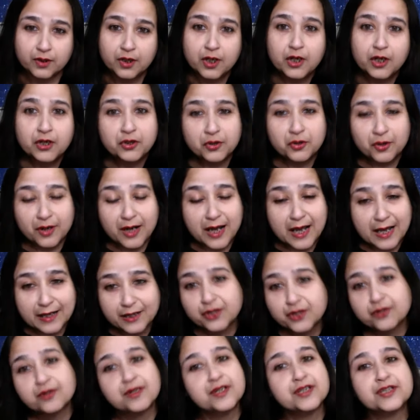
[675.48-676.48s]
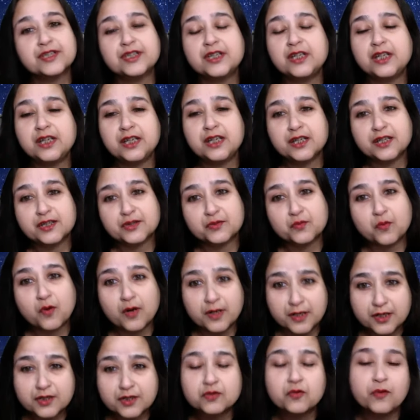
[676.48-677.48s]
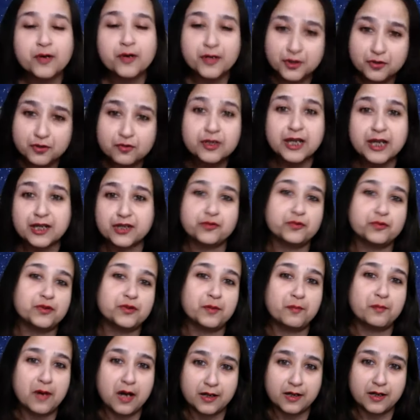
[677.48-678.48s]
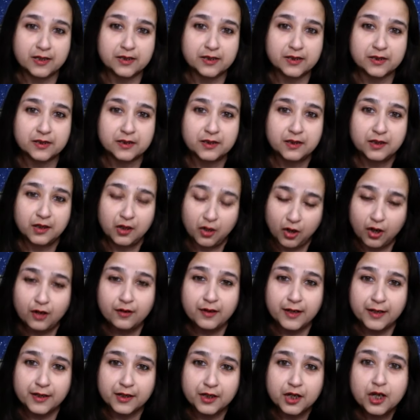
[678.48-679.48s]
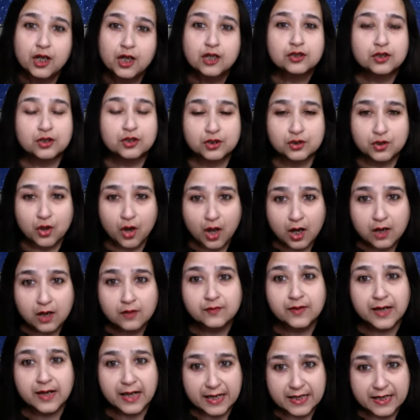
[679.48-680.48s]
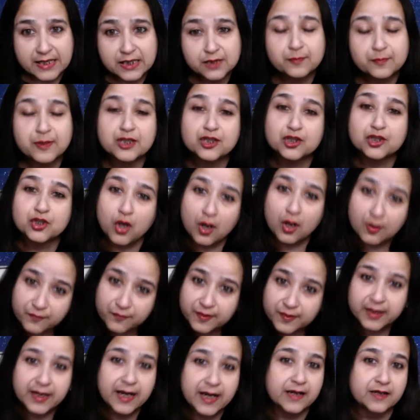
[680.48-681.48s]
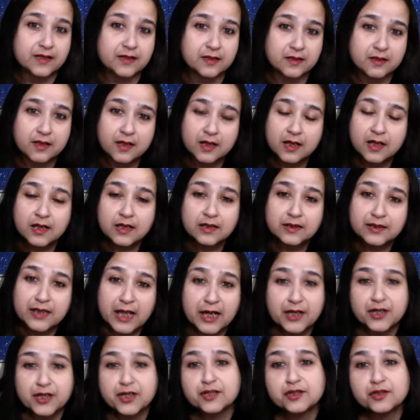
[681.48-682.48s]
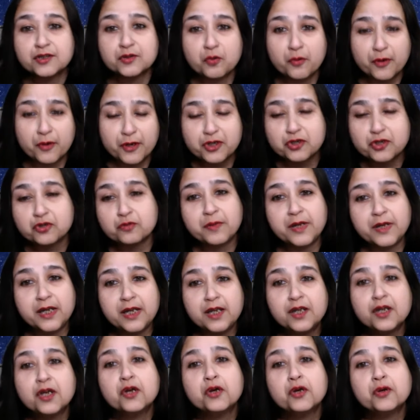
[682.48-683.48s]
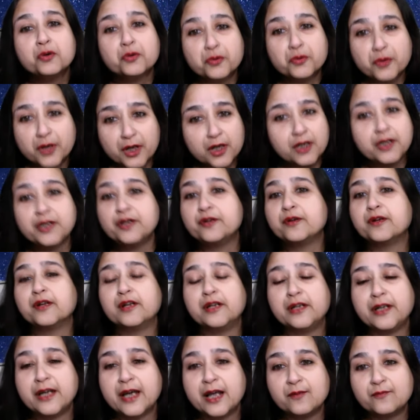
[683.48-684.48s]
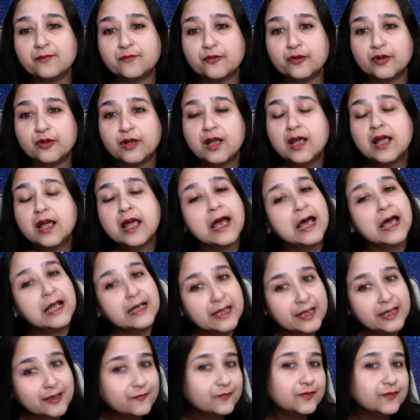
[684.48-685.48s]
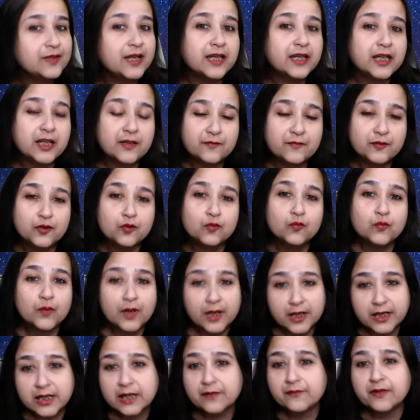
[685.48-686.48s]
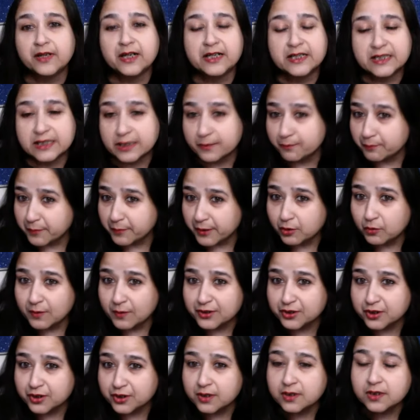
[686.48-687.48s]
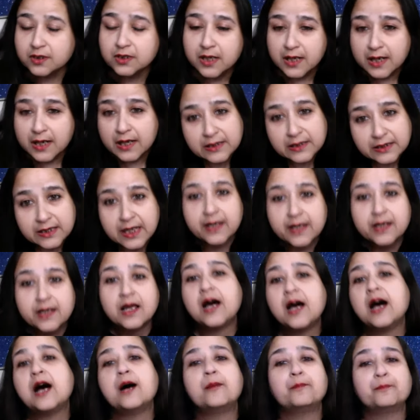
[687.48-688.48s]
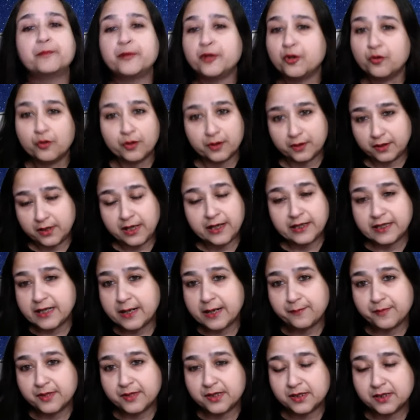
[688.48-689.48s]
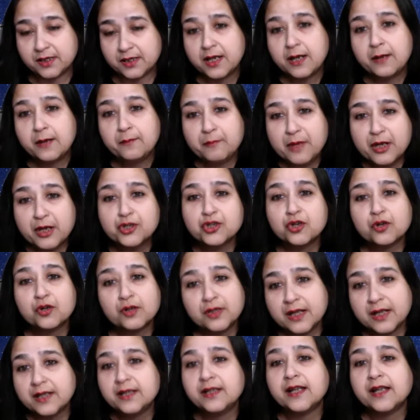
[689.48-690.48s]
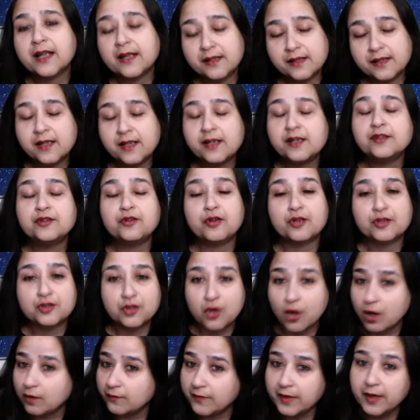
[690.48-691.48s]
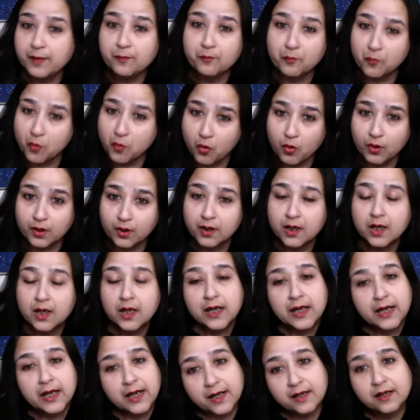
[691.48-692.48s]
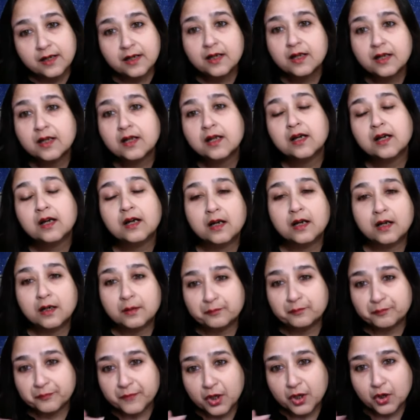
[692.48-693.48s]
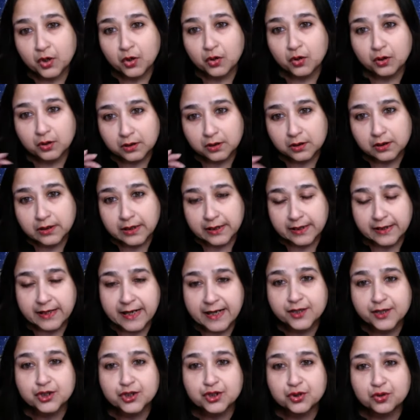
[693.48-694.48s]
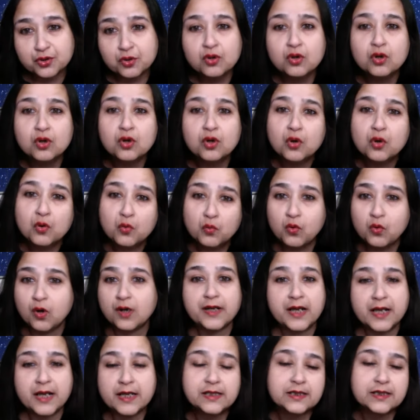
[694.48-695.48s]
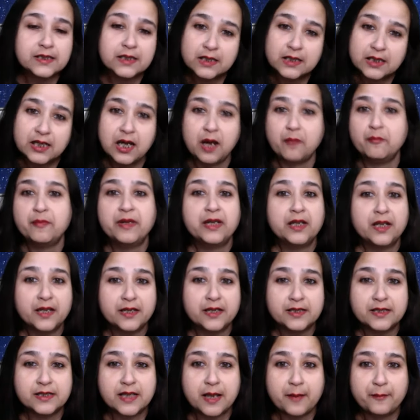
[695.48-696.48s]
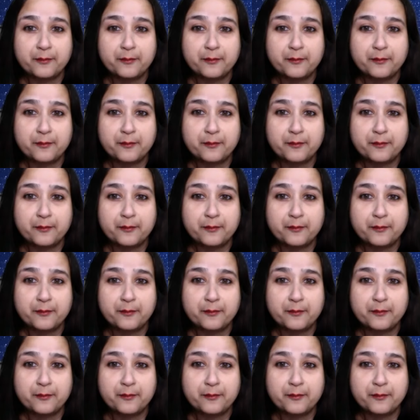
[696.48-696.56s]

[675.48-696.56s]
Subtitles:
Your accuracy is what is going to get you the marks. All right. So solve less, but solve correct. That is going to be really, really helpful. And if they give you word level and simple questions, then up your attempts. Make sure then you're solving more in context to what has come in the exam.